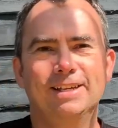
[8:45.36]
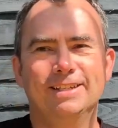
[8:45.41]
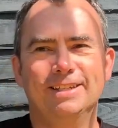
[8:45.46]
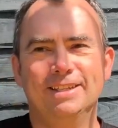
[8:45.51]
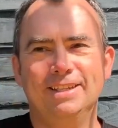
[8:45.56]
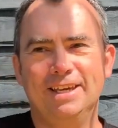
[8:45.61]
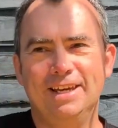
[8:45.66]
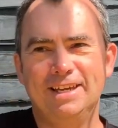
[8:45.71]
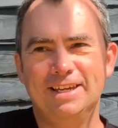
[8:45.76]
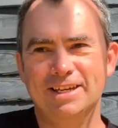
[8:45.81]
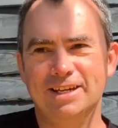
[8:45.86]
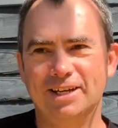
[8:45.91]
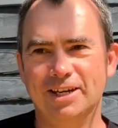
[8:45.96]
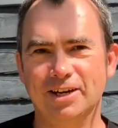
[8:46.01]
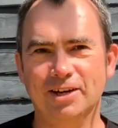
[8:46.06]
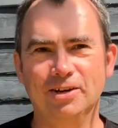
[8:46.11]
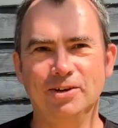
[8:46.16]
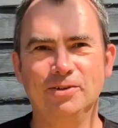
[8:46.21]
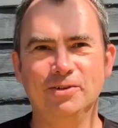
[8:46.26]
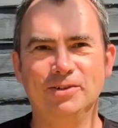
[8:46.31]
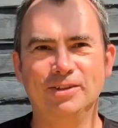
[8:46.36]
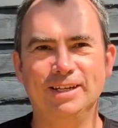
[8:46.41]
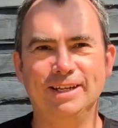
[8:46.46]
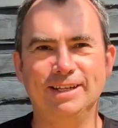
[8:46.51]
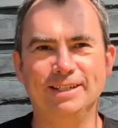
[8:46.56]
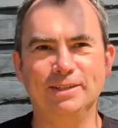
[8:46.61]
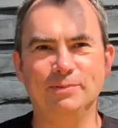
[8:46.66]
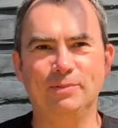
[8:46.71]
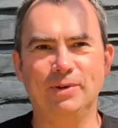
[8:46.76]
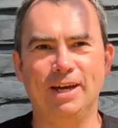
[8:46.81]
there you go.
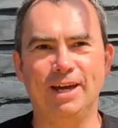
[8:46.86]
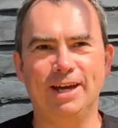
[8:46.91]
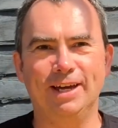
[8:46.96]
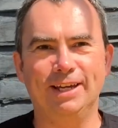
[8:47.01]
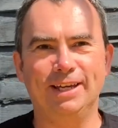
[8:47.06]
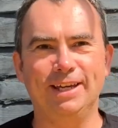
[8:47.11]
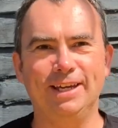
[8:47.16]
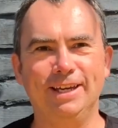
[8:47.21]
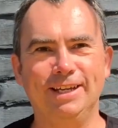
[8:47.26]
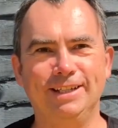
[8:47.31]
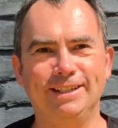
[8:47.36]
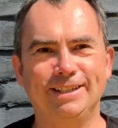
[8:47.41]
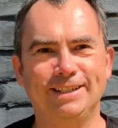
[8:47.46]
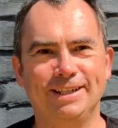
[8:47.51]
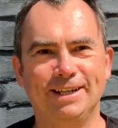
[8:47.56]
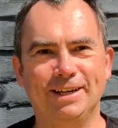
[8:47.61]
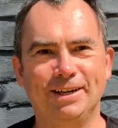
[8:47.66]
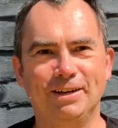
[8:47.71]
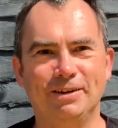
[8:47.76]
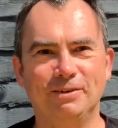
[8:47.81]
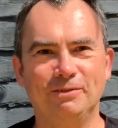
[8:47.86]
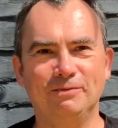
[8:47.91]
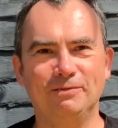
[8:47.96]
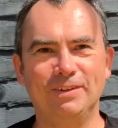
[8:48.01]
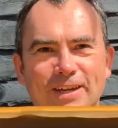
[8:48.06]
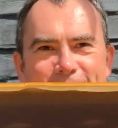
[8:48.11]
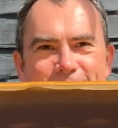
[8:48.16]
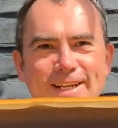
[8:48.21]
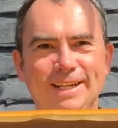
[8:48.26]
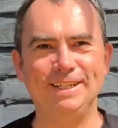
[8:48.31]
There's the bag. It's
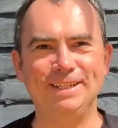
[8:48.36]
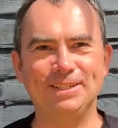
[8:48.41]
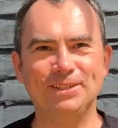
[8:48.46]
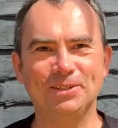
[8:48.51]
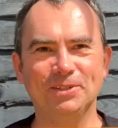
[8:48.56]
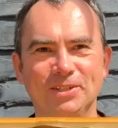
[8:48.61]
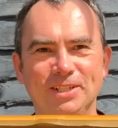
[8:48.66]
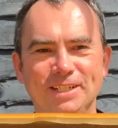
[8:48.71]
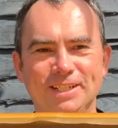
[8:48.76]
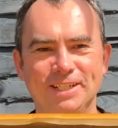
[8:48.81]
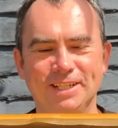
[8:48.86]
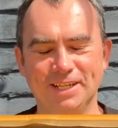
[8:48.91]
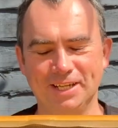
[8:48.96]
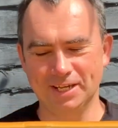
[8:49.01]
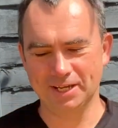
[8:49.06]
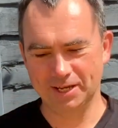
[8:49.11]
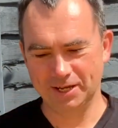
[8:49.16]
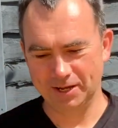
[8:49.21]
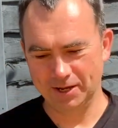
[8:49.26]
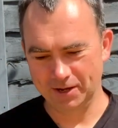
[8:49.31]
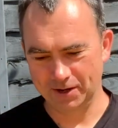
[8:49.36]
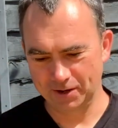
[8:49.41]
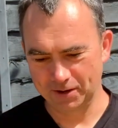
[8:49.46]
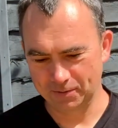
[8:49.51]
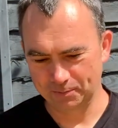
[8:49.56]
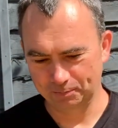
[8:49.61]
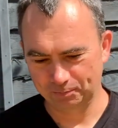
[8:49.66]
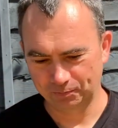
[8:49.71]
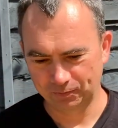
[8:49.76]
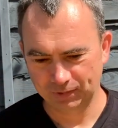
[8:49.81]
fairly solid.
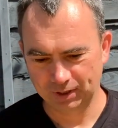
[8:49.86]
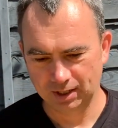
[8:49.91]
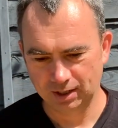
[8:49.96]
Again,